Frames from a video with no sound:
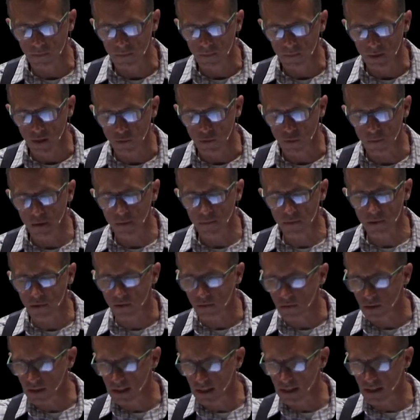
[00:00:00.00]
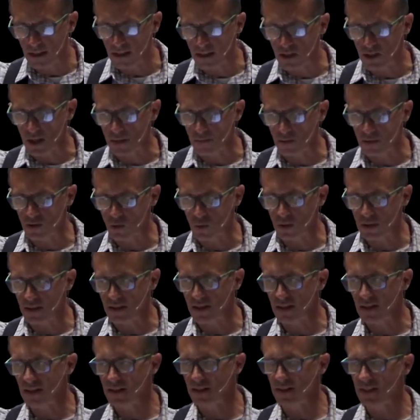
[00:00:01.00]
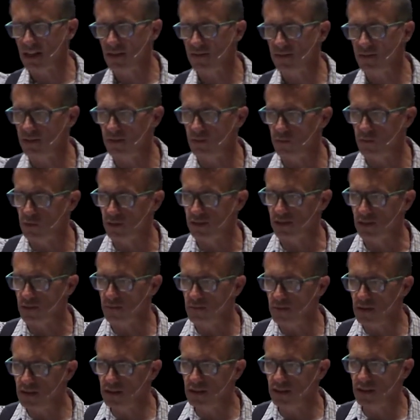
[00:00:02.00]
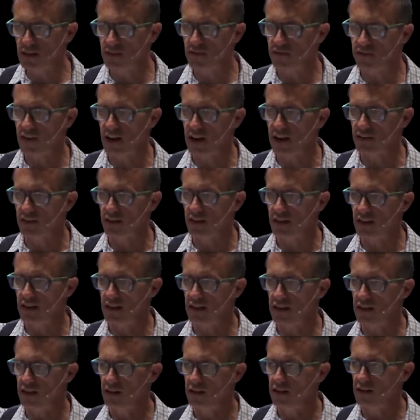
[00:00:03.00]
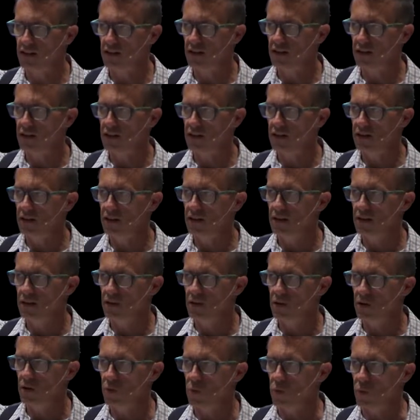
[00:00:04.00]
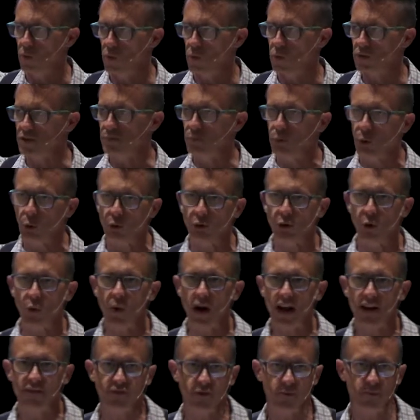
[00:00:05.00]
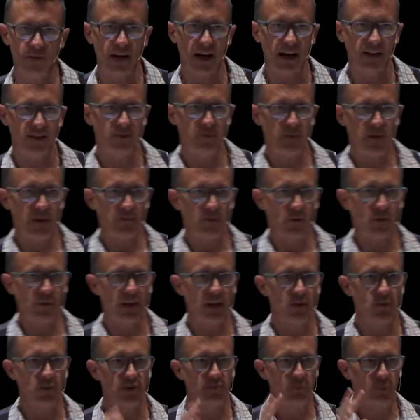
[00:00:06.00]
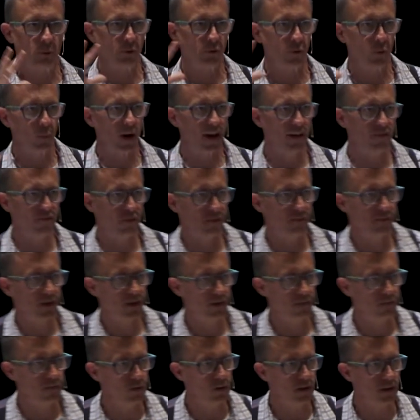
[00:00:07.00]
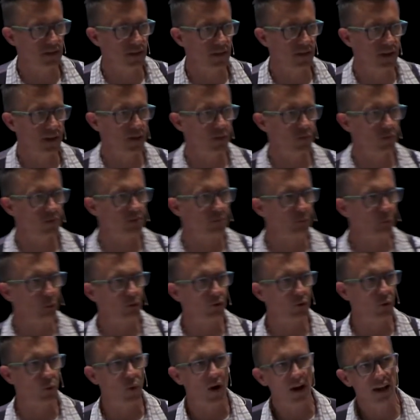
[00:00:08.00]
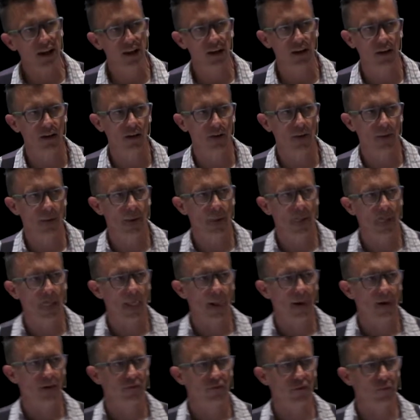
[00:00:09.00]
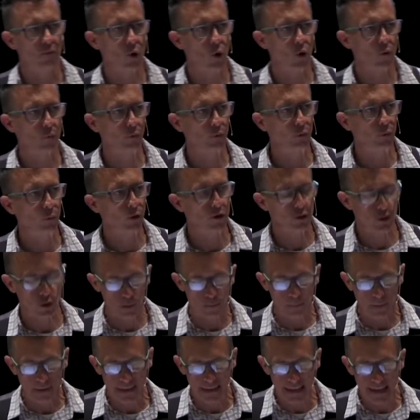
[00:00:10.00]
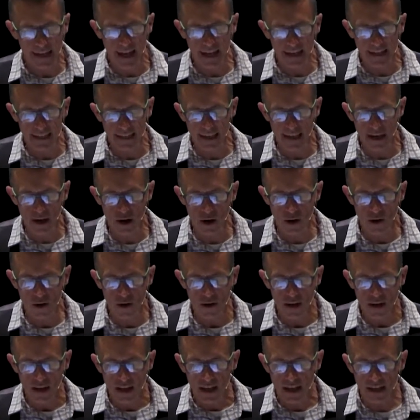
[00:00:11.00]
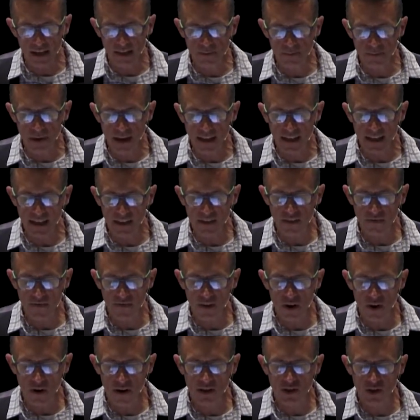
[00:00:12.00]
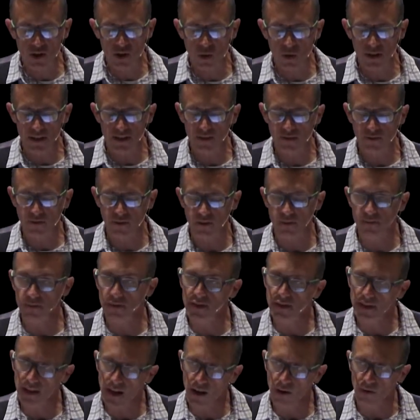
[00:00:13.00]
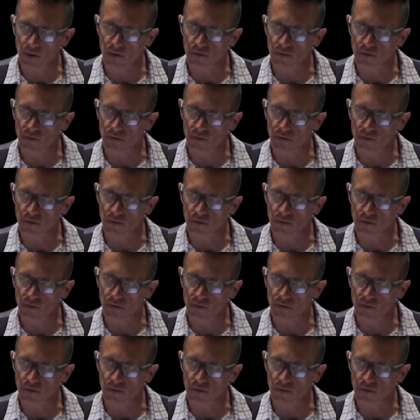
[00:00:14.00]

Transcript: Remember, again, in chapter 26, David was lamenting the fact that he was pulled away from God's people, that he was pulled away from community, that he was pulled away from corporate worship, and yet here he's making the very choice for himself.